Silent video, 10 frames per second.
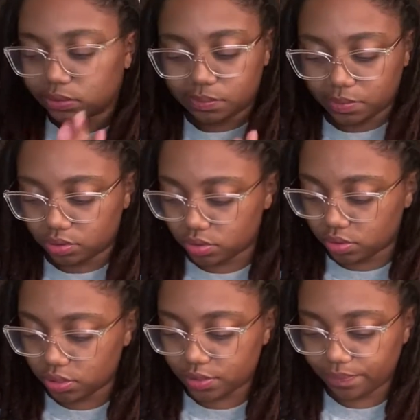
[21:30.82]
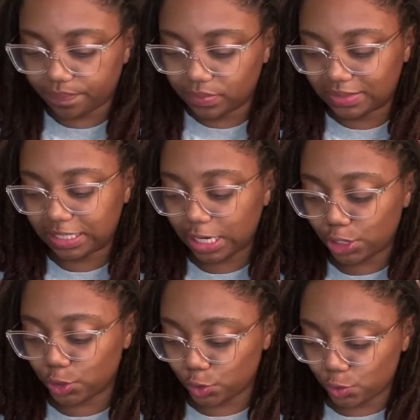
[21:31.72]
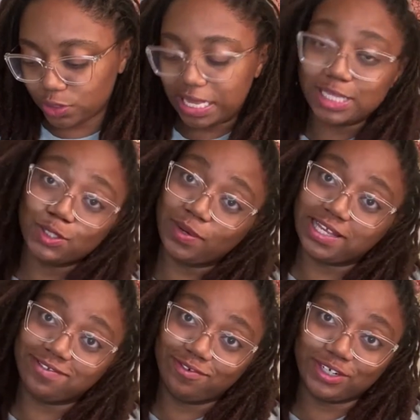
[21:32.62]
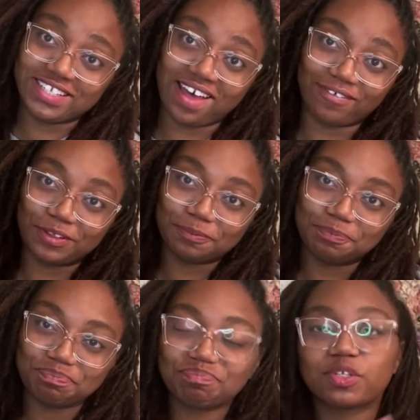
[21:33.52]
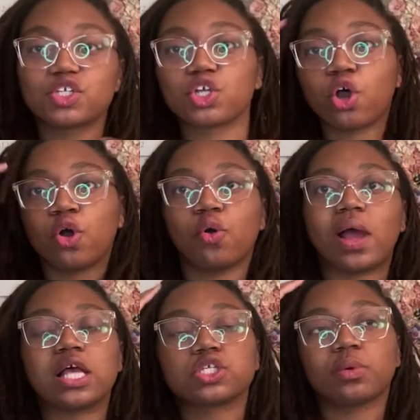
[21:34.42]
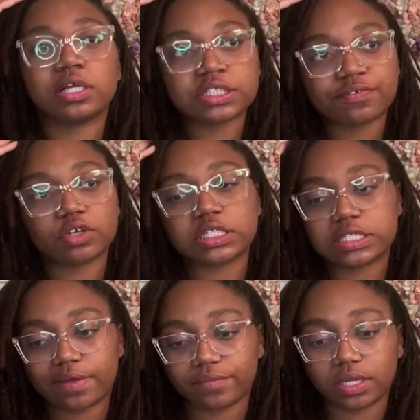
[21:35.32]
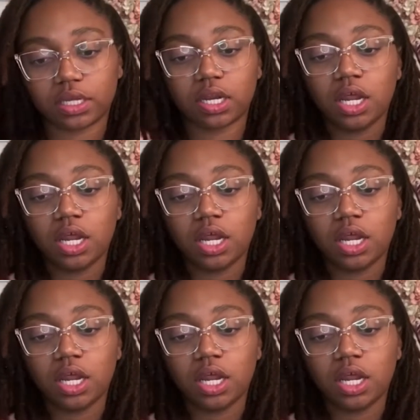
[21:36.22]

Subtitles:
smells so good. Then I use SOS 47. So SOS 47,